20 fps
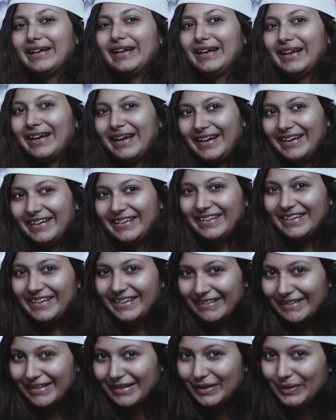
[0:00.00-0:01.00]
I
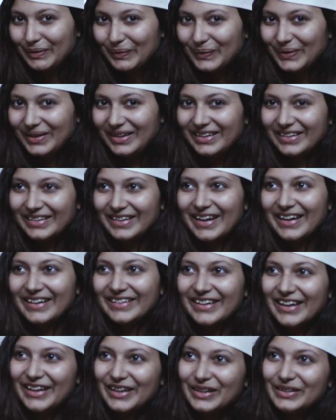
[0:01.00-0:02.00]
regret doing that
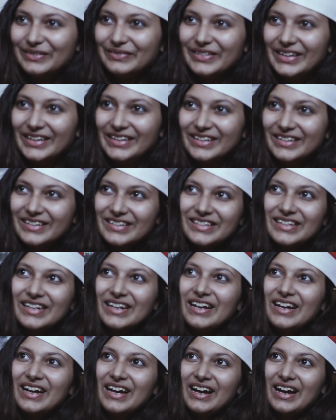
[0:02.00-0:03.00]
kind of edits.
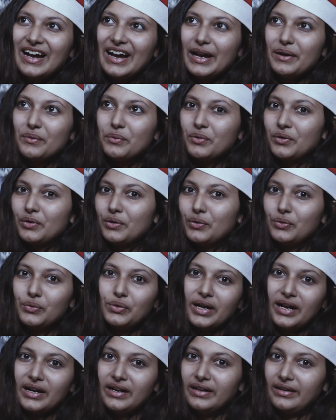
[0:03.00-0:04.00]
I won't do
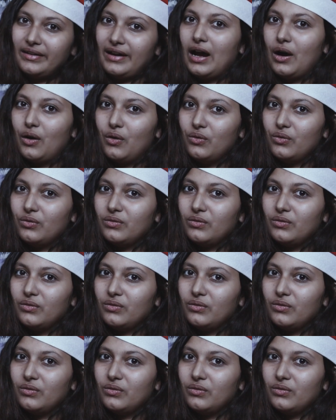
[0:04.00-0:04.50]
that now.